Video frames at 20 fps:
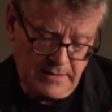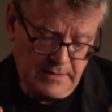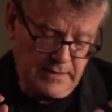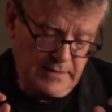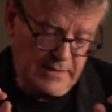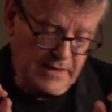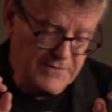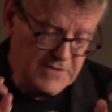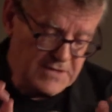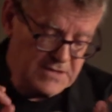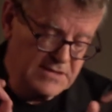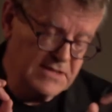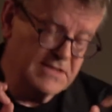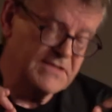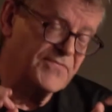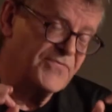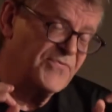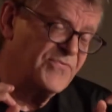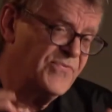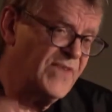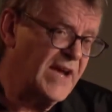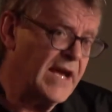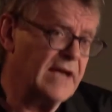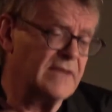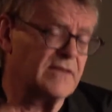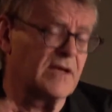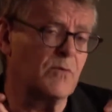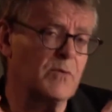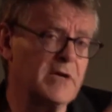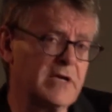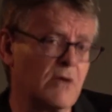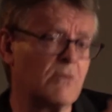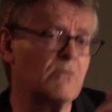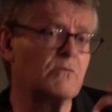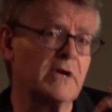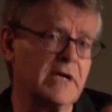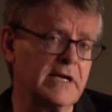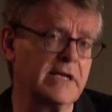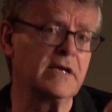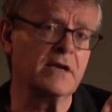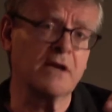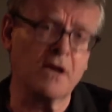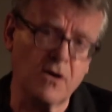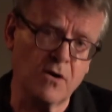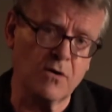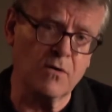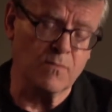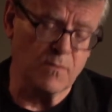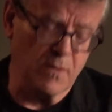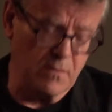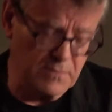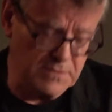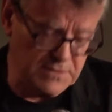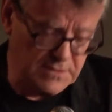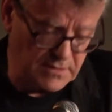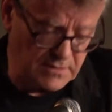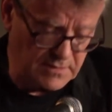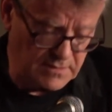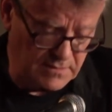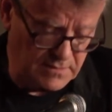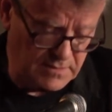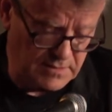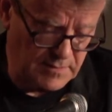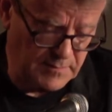Now this fact that we don't really know what was going on in the